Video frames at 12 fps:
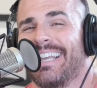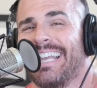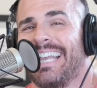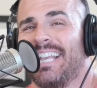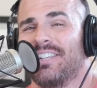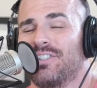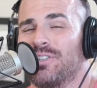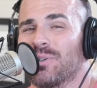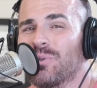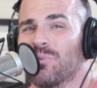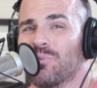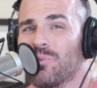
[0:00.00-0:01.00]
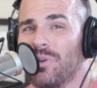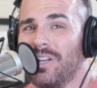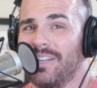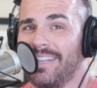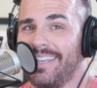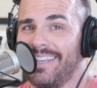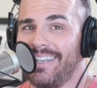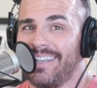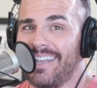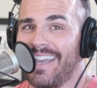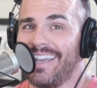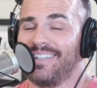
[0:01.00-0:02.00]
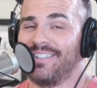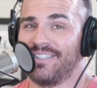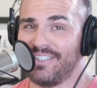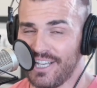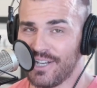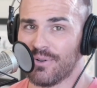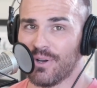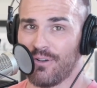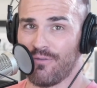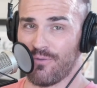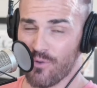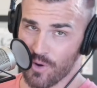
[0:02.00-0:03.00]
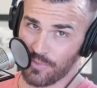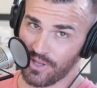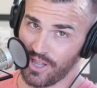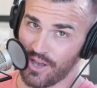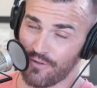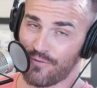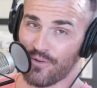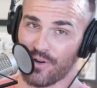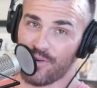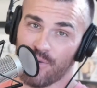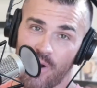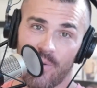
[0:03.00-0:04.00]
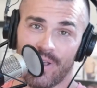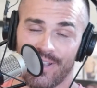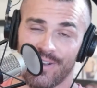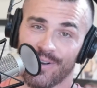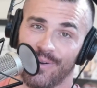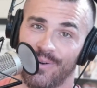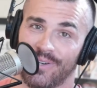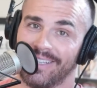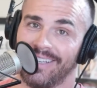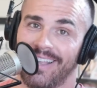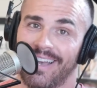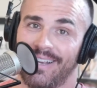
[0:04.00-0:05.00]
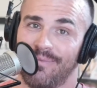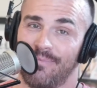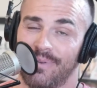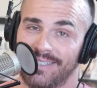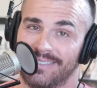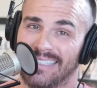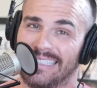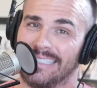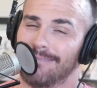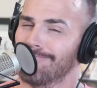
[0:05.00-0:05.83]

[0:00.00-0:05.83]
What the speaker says: Is there really a secret formula for growing your online business?